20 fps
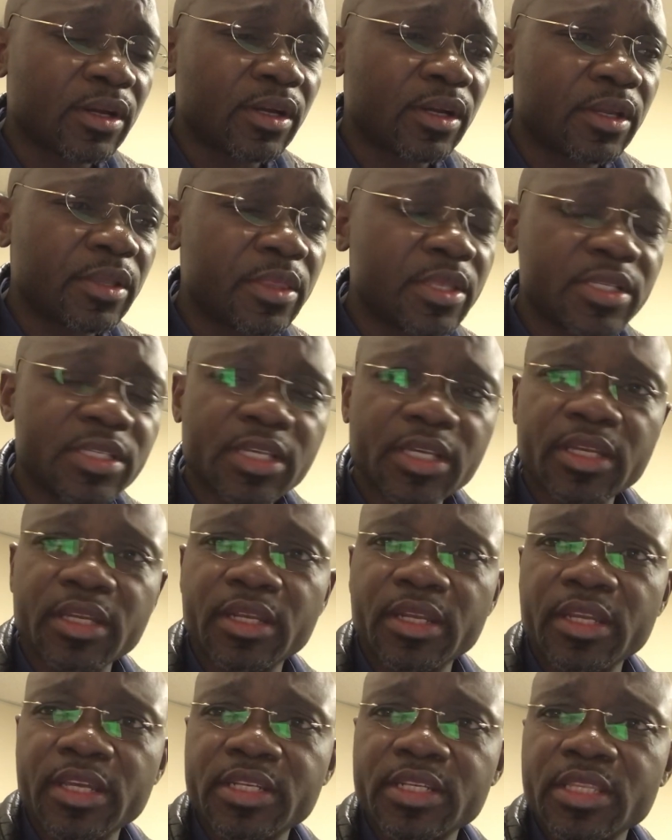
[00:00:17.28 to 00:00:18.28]
in the
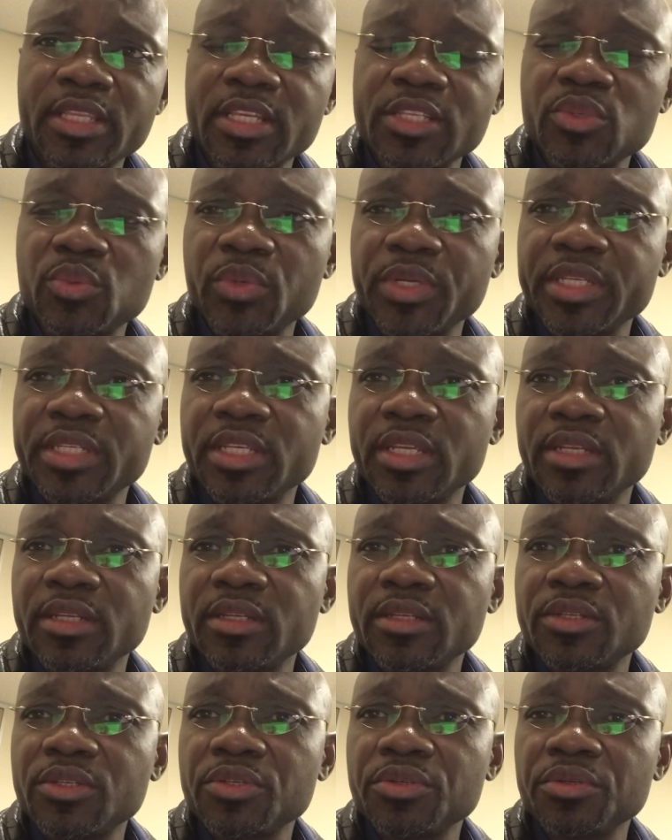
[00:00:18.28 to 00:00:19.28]
second letter that's
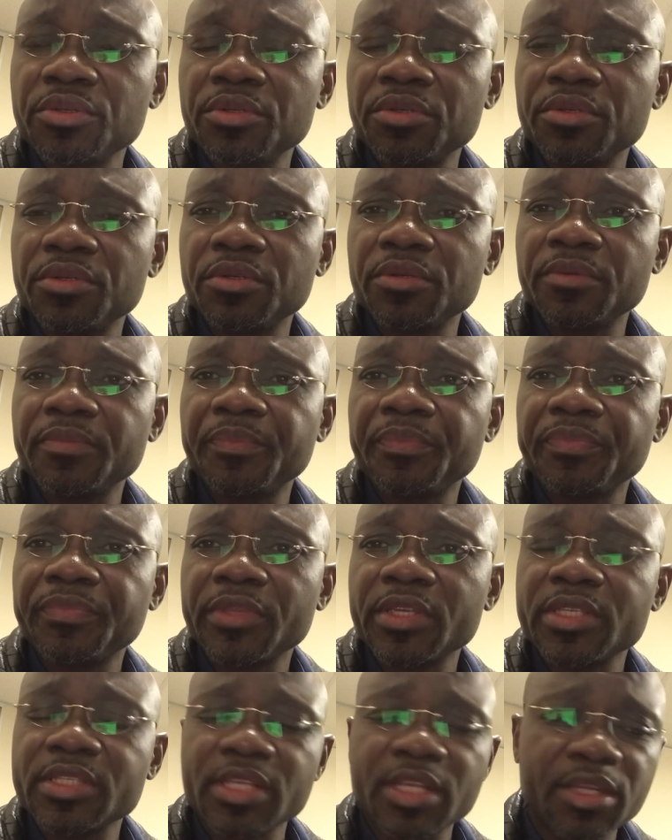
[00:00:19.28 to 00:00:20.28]
written to
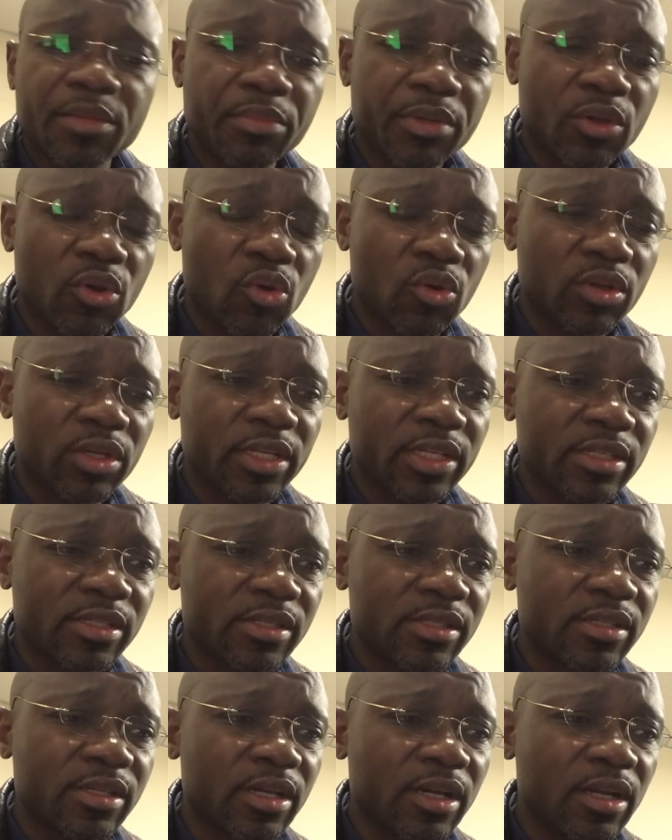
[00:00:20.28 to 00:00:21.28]
ZEP
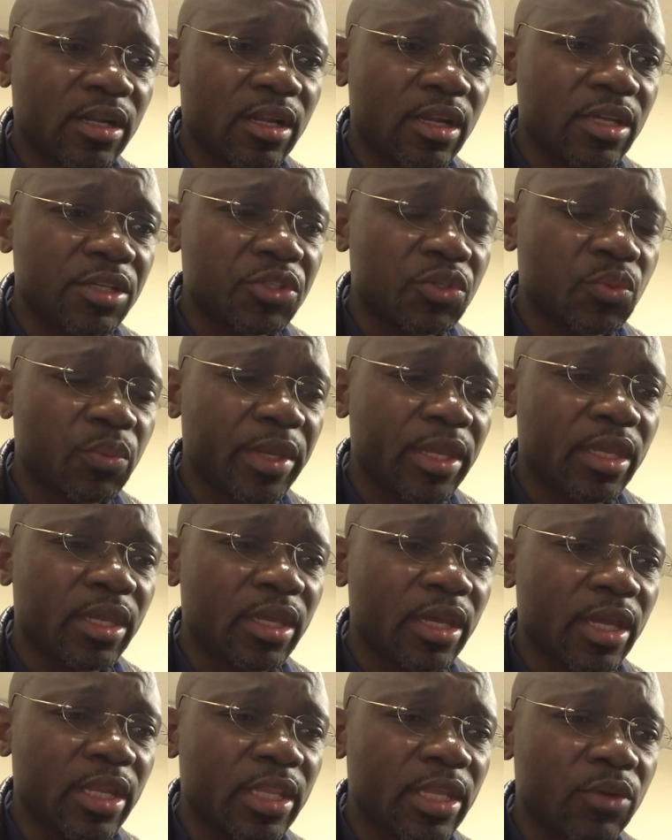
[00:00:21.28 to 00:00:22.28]
holders last week,
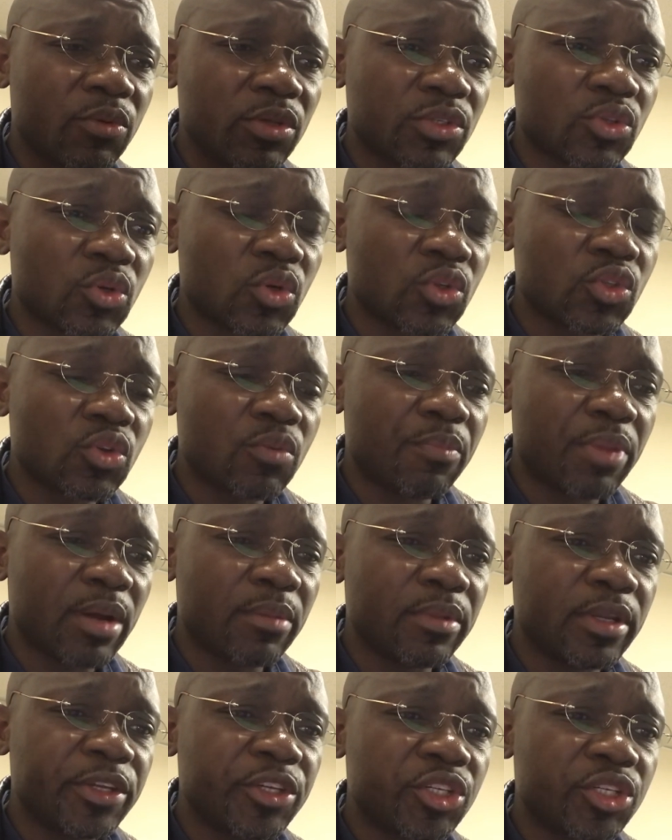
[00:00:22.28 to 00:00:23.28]
and that was also
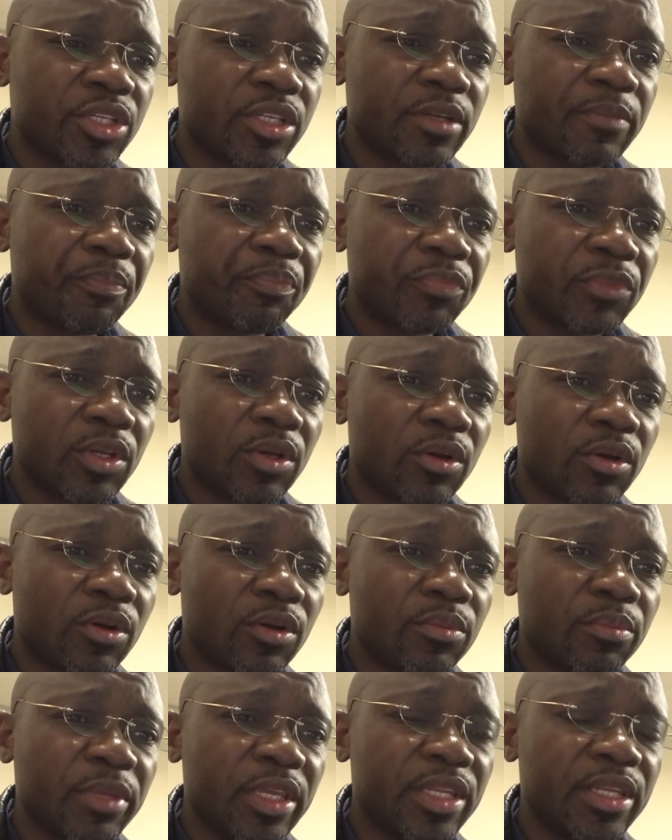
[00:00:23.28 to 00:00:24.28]
published
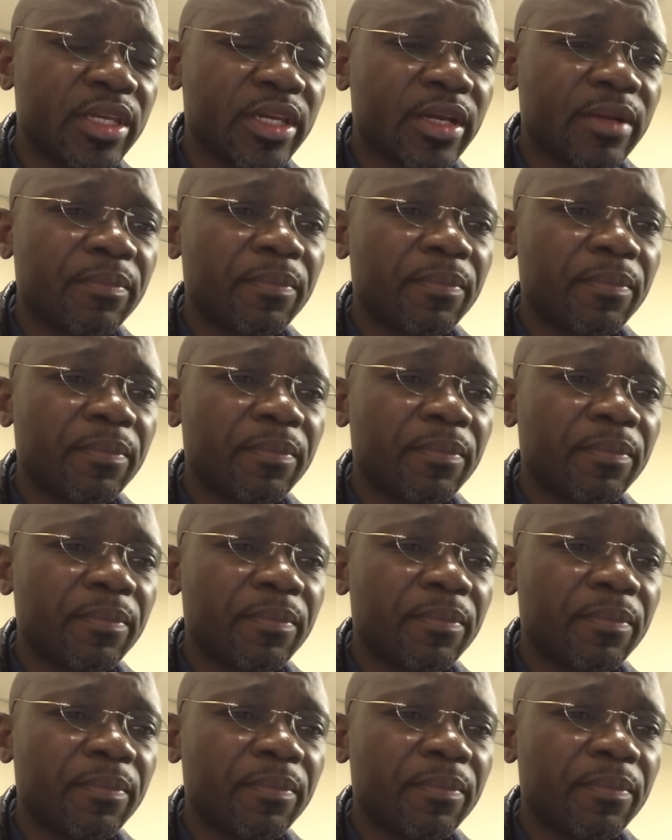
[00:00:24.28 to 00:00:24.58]
on media,